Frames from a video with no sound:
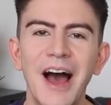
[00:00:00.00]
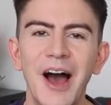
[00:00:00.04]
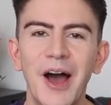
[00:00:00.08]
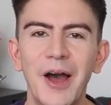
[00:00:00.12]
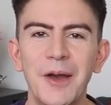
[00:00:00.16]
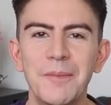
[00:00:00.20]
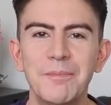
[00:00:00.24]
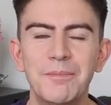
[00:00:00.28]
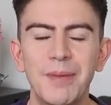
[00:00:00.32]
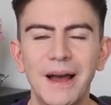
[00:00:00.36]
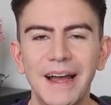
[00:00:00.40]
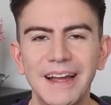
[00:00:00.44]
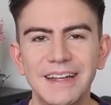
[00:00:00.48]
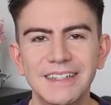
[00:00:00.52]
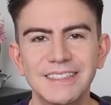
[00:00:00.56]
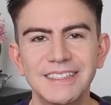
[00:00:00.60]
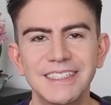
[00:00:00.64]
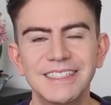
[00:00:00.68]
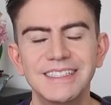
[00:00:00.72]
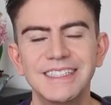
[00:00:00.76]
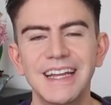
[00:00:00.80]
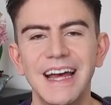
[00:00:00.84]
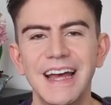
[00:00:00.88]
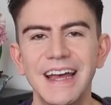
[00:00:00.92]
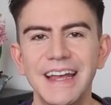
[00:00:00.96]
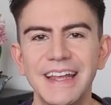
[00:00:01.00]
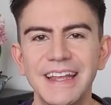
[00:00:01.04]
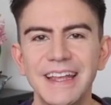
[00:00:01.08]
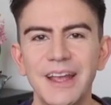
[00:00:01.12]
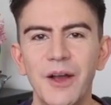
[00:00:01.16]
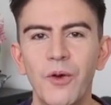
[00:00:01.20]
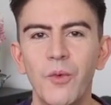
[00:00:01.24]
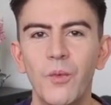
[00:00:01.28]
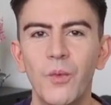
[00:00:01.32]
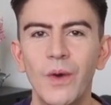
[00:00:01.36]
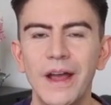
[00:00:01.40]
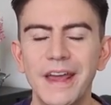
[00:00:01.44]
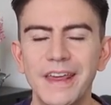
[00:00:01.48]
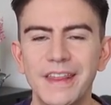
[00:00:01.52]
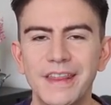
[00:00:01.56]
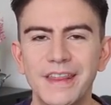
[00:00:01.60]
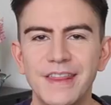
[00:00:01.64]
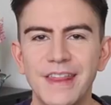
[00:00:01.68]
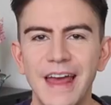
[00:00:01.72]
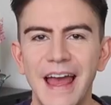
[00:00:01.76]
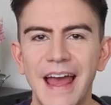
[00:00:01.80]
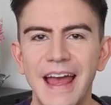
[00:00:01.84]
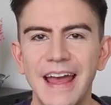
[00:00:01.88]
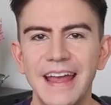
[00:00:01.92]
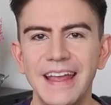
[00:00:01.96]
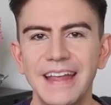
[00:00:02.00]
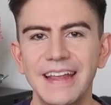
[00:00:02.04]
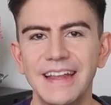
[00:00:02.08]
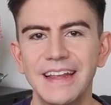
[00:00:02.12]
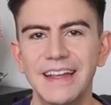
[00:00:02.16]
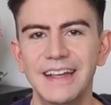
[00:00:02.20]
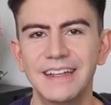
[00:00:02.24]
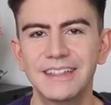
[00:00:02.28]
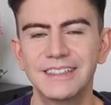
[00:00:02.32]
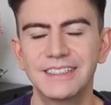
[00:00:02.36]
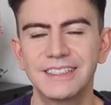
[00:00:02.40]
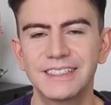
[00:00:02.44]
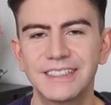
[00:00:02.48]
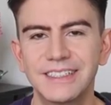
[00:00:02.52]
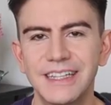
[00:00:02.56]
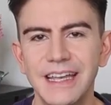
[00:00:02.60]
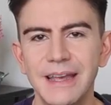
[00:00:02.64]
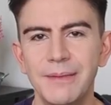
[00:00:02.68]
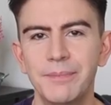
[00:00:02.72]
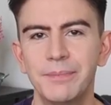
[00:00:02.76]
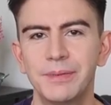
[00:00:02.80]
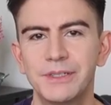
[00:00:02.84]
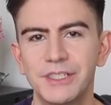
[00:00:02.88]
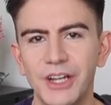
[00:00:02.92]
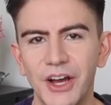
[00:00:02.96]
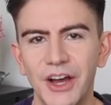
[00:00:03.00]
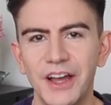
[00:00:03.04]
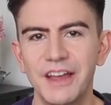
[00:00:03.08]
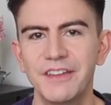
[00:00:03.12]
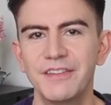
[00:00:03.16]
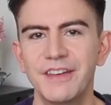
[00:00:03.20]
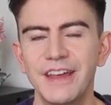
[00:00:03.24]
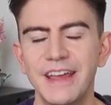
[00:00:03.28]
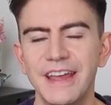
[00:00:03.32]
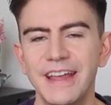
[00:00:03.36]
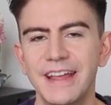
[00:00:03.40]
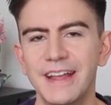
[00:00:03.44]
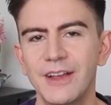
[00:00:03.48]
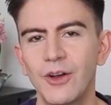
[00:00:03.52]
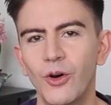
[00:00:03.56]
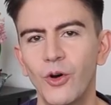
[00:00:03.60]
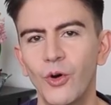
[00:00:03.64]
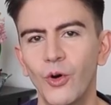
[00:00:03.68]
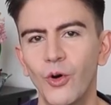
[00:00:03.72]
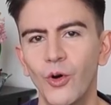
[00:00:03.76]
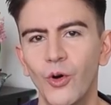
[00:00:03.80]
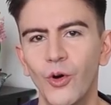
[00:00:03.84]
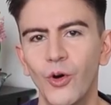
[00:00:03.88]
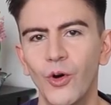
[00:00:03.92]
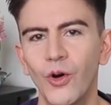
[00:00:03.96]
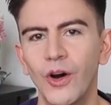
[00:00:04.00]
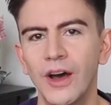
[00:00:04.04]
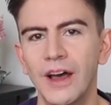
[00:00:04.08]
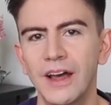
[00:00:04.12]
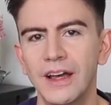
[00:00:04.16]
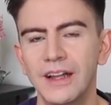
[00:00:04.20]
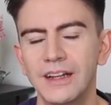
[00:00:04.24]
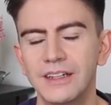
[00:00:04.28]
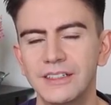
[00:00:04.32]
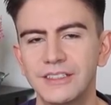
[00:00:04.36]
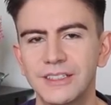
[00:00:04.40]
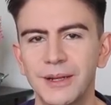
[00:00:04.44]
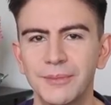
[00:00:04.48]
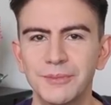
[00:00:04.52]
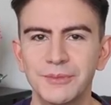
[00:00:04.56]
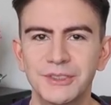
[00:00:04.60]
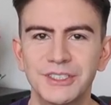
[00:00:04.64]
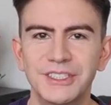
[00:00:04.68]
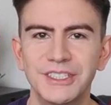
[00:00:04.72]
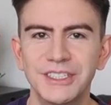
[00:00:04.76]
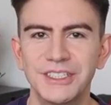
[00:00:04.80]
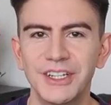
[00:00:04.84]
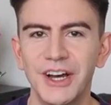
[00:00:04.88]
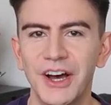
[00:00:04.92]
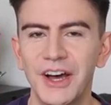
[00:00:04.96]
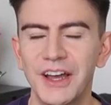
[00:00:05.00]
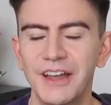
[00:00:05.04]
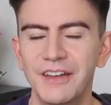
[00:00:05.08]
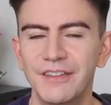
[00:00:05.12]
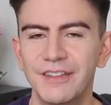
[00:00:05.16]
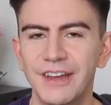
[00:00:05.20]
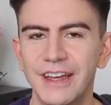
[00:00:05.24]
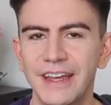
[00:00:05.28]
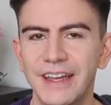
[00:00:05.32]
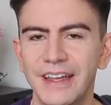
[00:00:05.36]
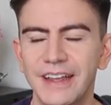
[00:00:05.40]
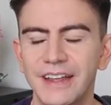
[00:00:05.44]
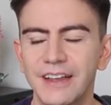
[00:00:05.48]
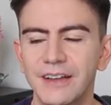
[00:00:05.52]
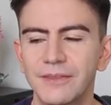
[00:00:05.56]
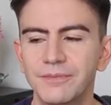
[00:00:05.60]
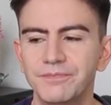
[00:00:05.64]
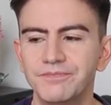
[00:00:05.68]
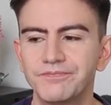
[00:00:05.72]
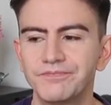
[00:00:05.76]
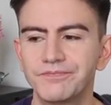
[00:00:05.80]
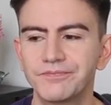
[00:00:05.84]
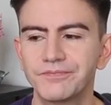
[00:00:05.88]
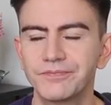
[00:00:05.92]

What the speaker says: I'm back today with a skip diving or dumpster diving